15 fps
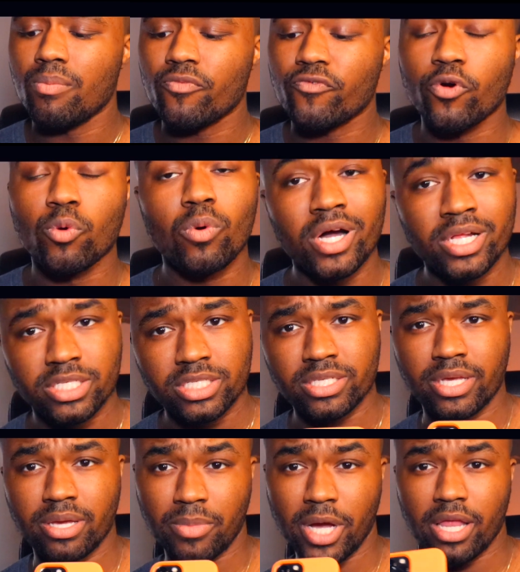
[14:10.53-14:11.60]
for once
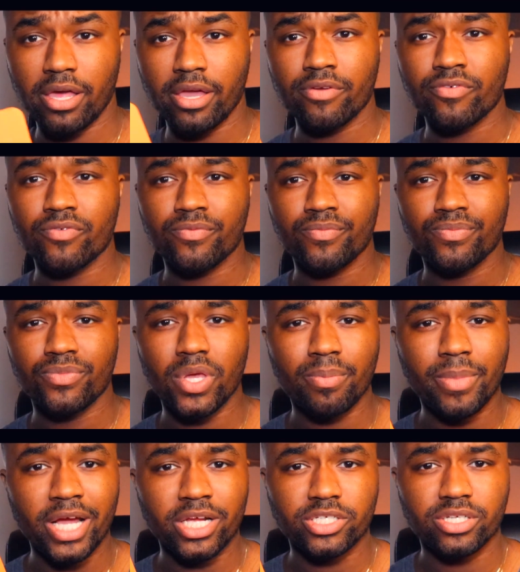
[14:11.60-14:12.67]
in my life,
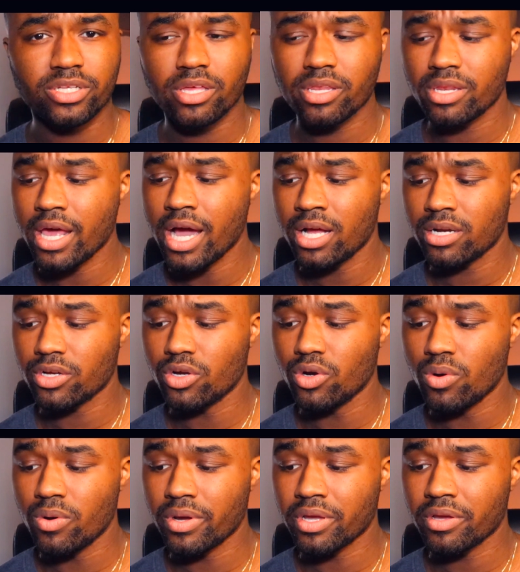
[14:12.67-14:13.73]
I'm actually not
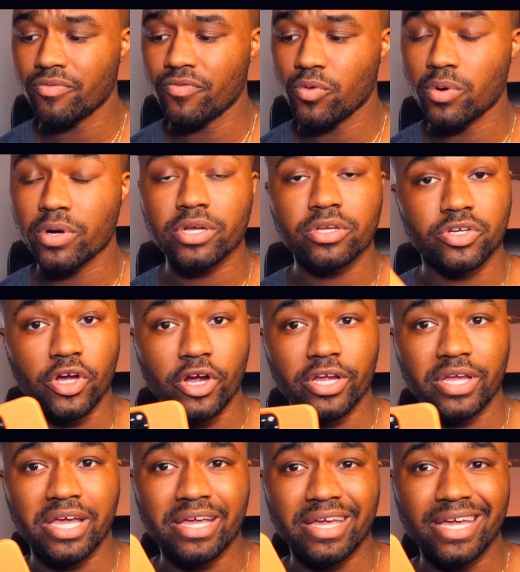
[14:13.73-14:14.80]
going for
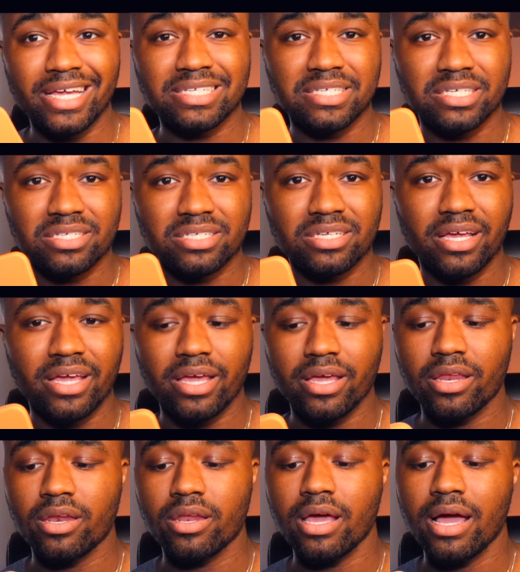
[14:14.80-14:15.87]
dark cases,
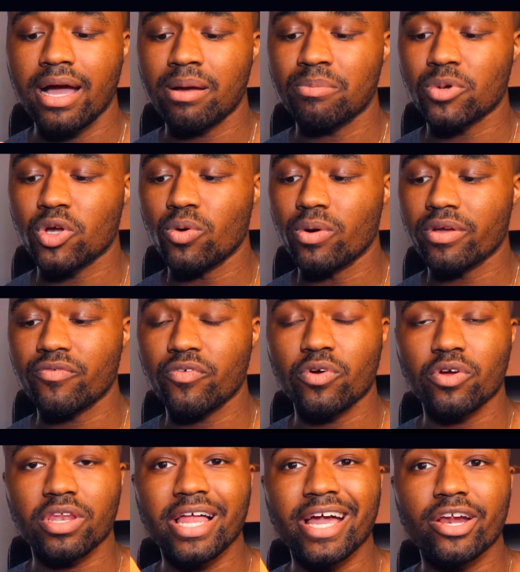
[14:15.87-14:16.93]
and I'm going
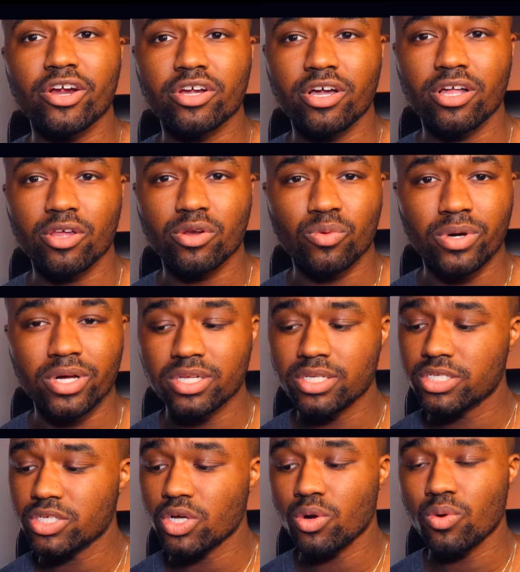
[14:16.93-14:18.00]
for a lighter colored one.
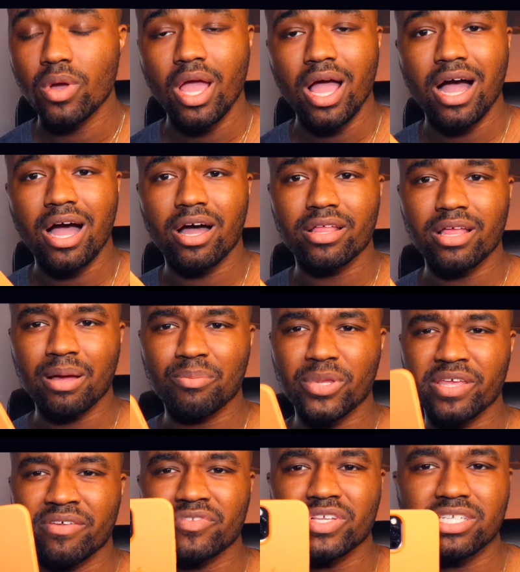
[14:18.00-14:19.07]
So I
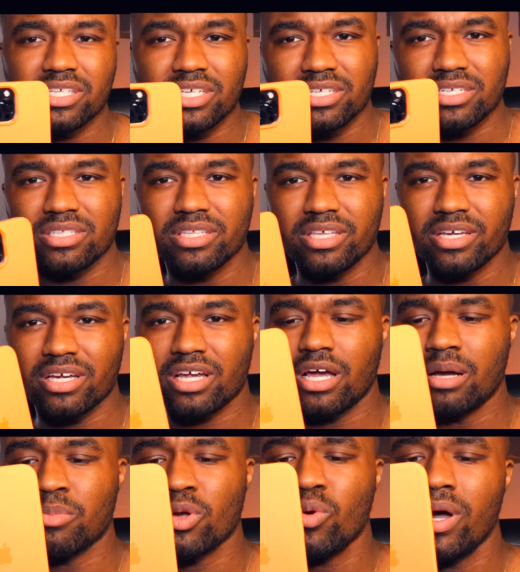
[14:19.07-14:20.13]
believe this is the
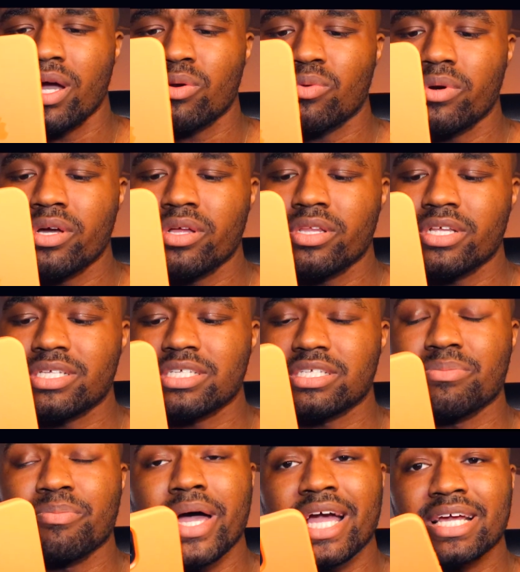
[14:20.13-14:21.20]
Kumquat one. This is
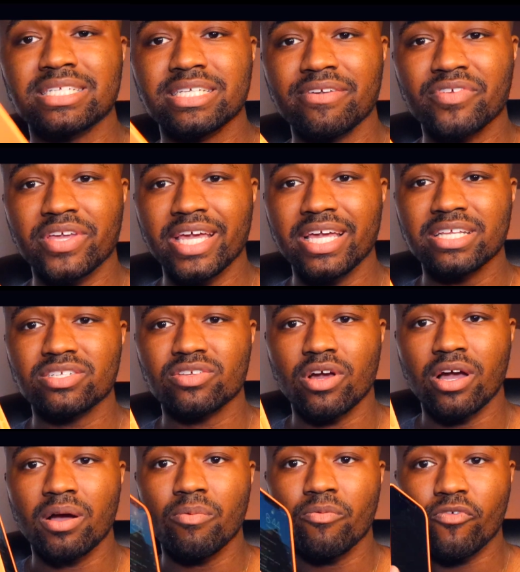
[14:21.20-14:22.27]
a Magsafe Case
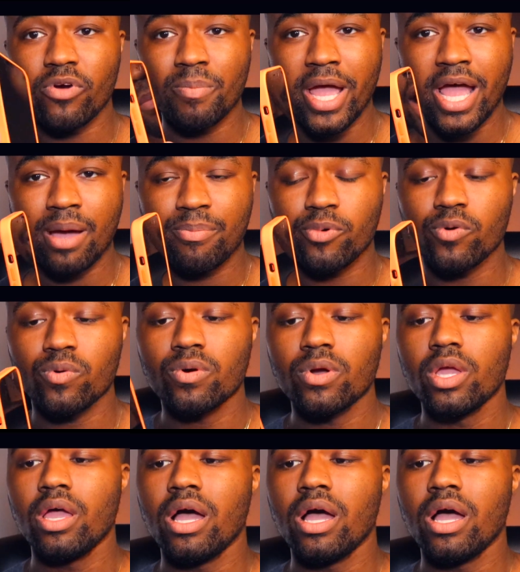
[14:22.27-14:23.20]
from Apple.